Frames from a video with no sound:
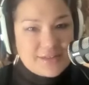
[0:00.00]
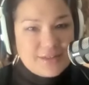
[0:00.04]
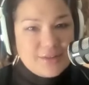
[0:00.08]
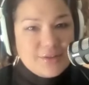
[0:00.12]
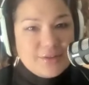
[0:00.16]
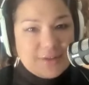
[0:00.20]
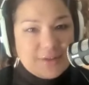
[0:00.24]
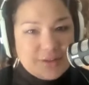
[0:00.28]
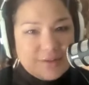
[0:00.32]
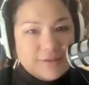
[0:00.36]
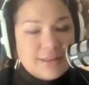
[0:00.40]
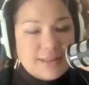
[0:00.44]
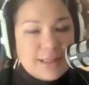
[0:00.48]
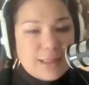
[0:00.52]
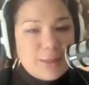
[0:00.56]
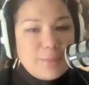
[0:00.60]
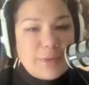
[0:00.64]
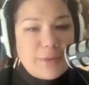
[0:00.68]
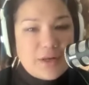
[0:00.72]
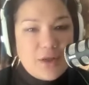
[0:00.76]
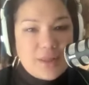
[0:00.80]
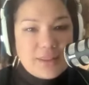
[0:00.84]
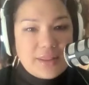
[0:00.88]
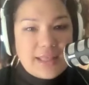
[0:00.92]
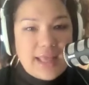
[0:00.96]
You're, you're a little
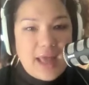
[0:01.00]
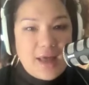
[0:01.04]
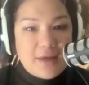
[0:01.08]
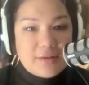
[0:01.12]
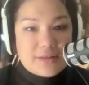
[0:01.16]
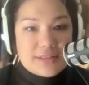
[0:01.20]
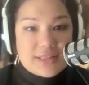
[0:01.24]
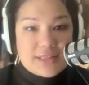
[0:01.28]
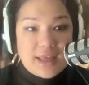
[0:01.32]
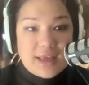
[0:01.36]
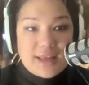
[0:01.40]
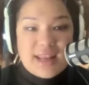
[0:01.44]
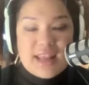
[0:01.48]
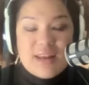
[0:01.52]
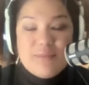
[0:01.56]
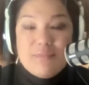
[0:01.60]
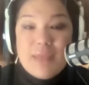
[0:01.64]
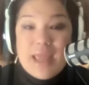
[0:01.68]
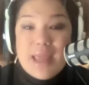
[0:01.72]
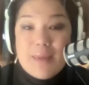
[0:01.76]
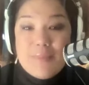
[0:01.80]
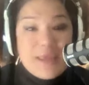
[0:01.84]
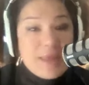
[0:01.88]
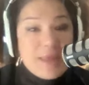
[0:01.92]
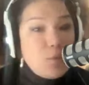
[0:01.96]
bit on the outside. And
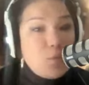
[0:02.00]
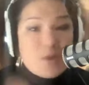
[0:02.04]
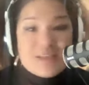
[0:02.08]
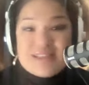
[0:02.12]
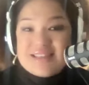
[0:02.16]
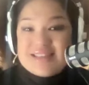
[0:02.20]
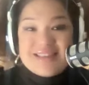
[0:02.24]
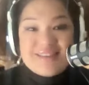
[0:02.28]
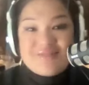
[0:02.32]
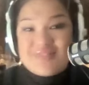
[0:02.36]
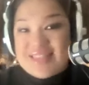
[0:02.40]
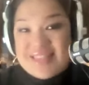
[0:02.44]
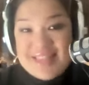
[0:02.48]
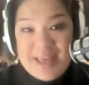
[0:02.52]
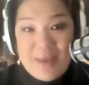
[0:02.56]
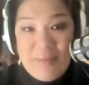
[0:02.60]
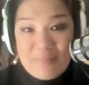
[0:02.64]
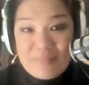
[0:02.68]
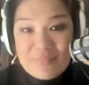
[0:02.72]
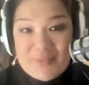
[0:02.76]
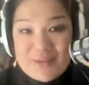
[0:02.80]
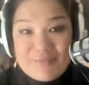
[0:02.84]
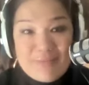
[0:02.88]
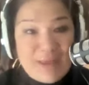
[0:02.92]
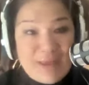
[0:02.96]
maybe it wasn't even them.